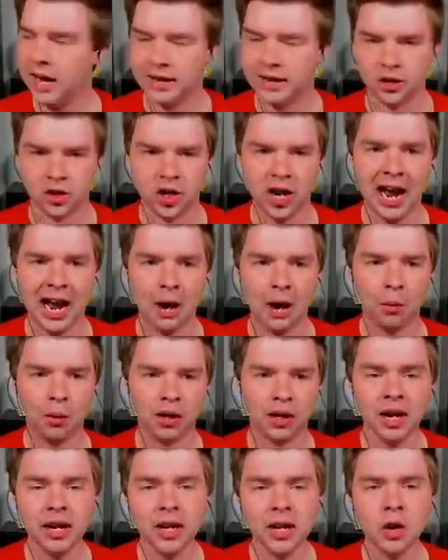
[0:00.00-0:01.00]
All right, chat,
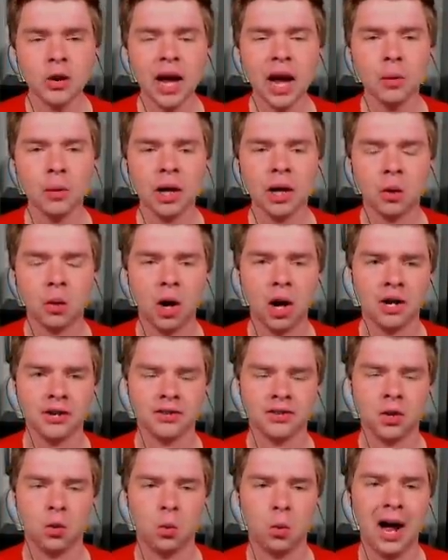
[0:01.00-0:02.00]
we're gonna go get
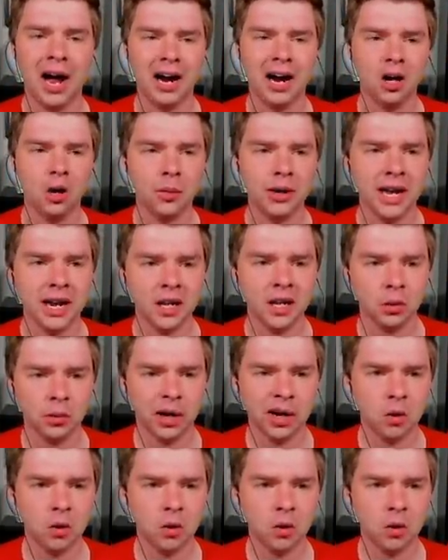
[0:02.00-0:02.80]
Rayquaza. Why are we getting